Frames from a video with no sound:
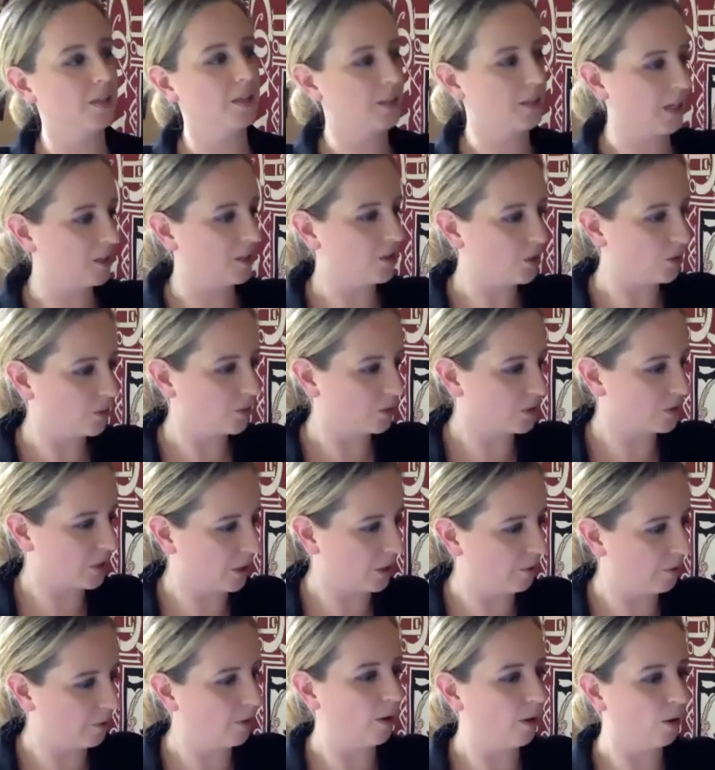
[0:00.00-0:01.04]
it took
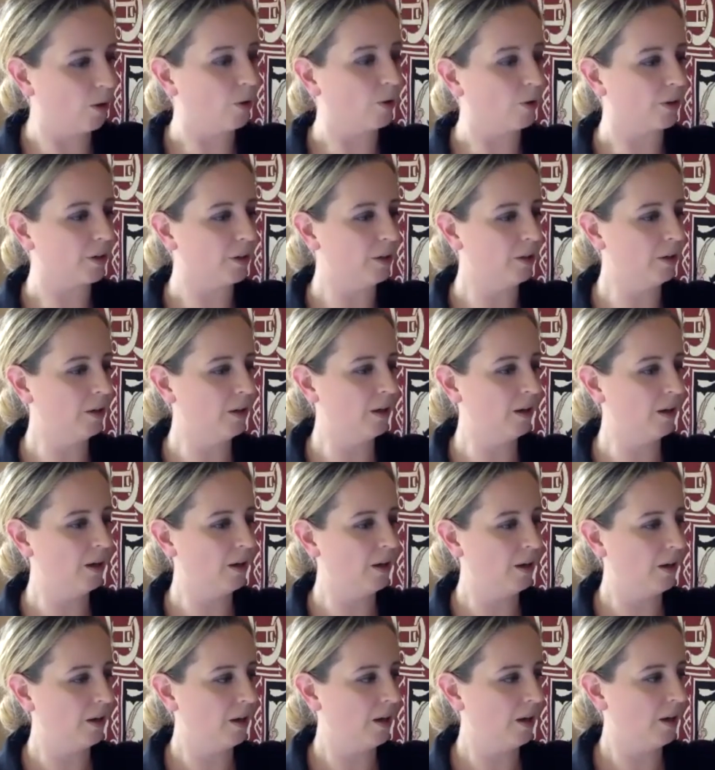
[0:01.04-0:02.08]
so long
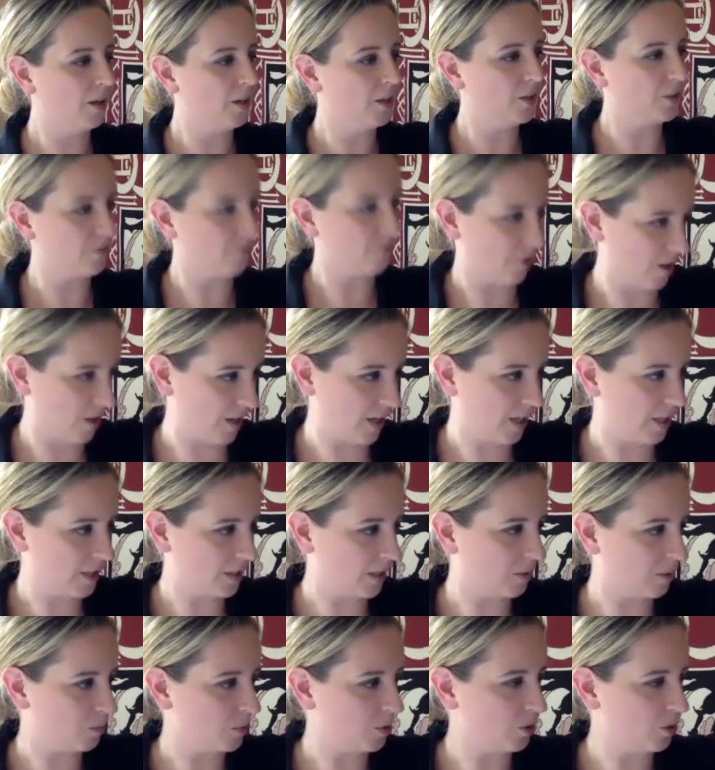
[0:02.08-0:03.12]
to write
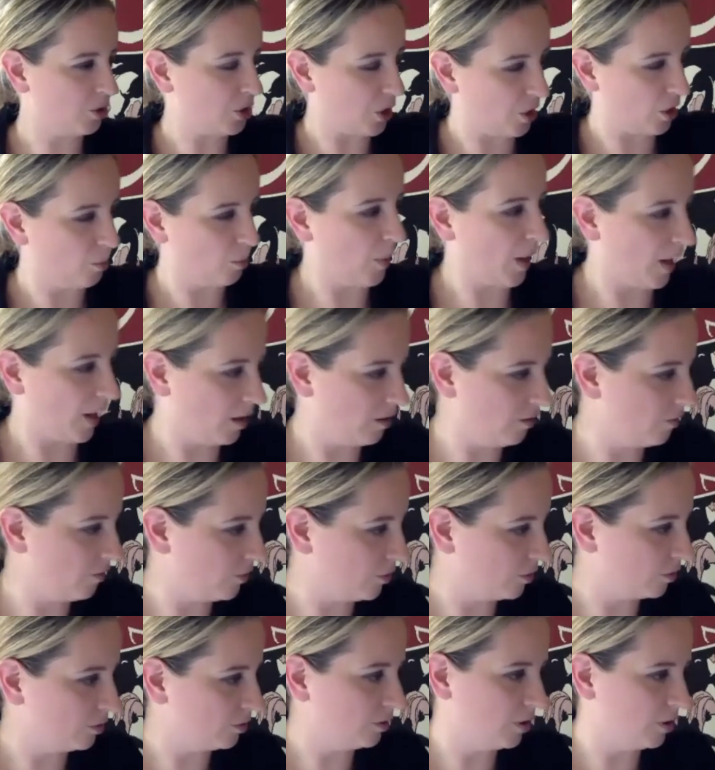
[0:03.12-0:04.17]
and it was so
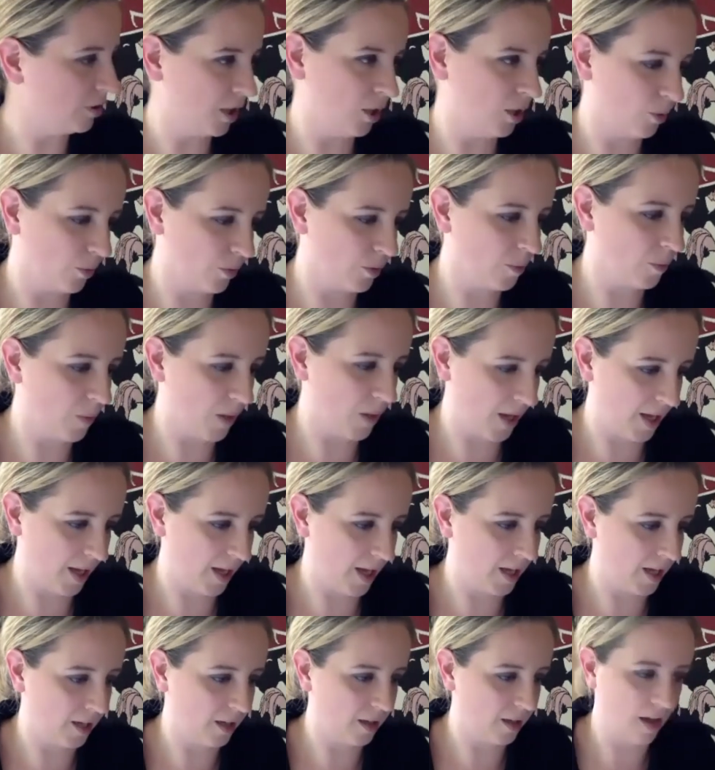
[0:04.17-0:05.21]
painful along the
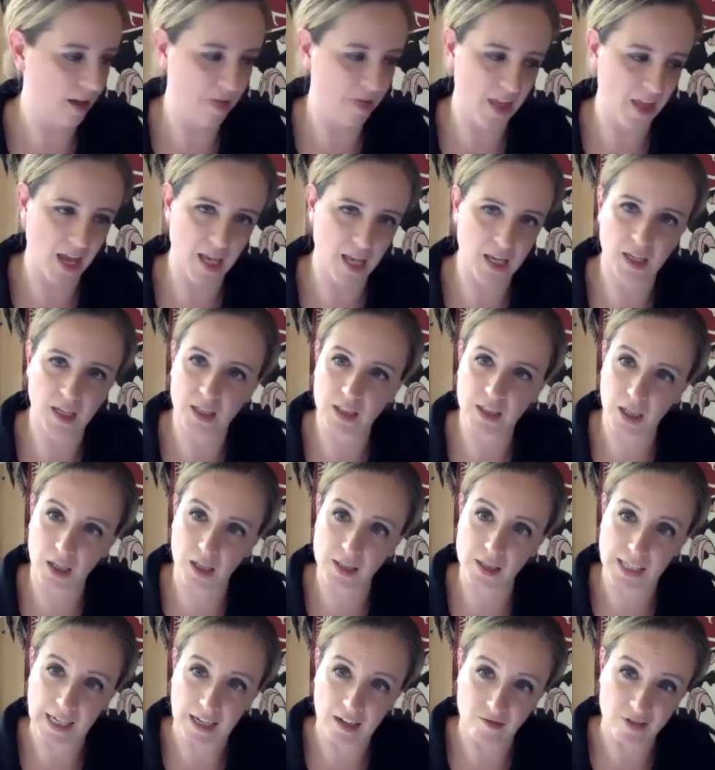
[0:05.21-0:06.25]
way, and then
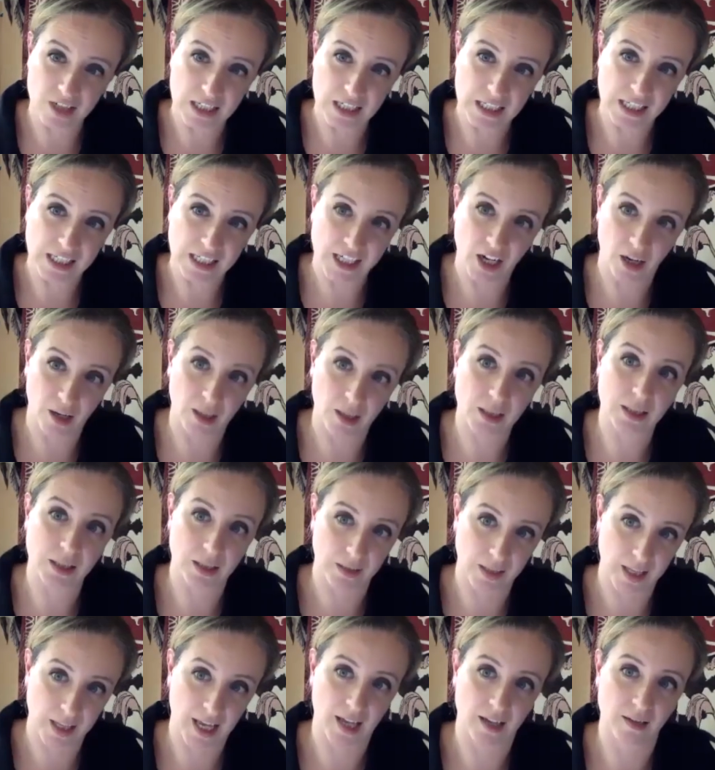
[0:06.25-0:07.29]
turned out really nice in
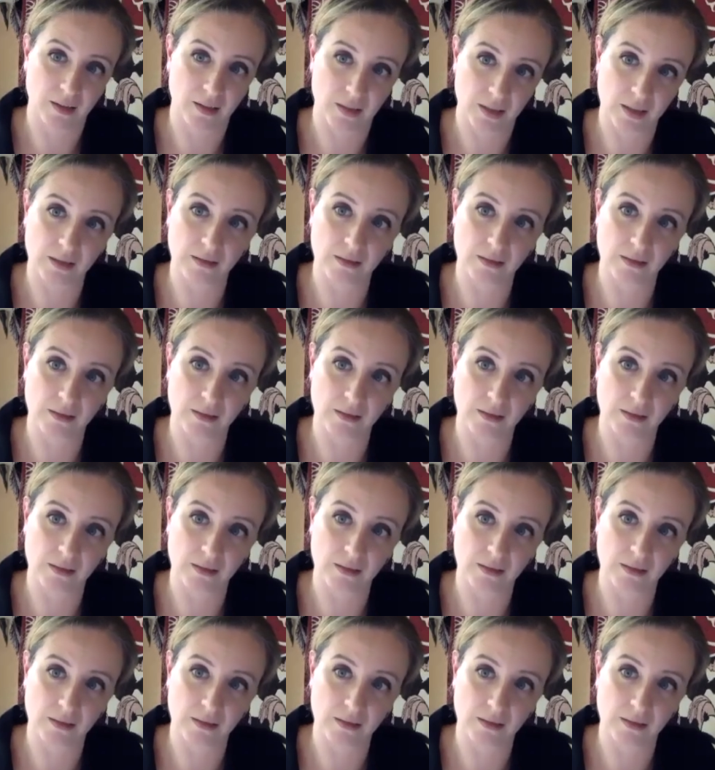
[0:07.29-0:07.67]
the end.